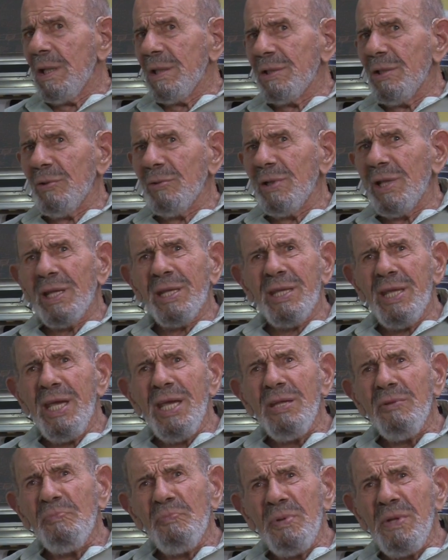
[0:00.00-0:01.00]
So there
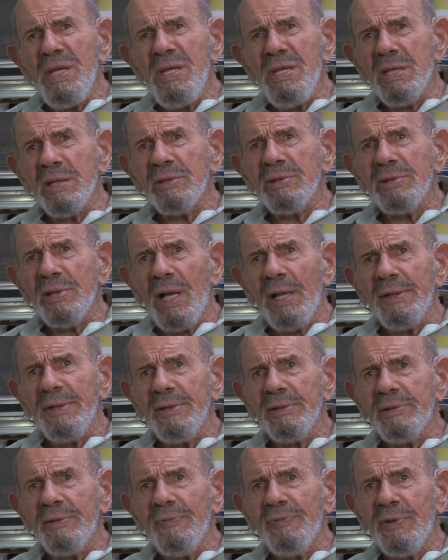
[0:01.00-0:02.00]
can't be a
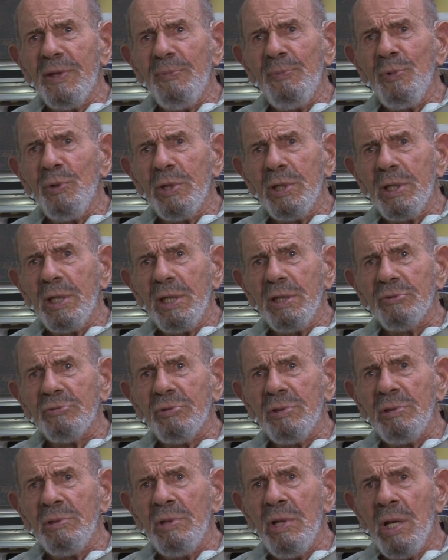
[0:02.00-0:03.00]
science of
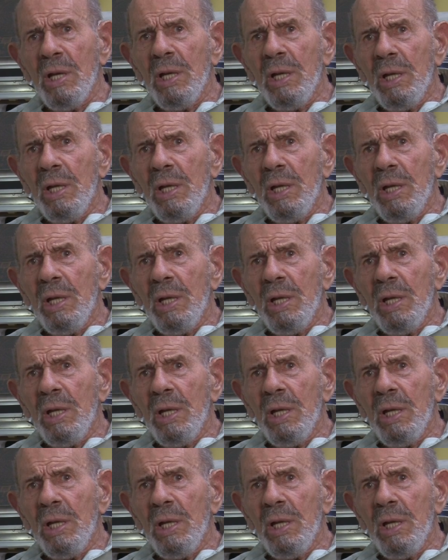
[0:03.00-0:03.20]
communication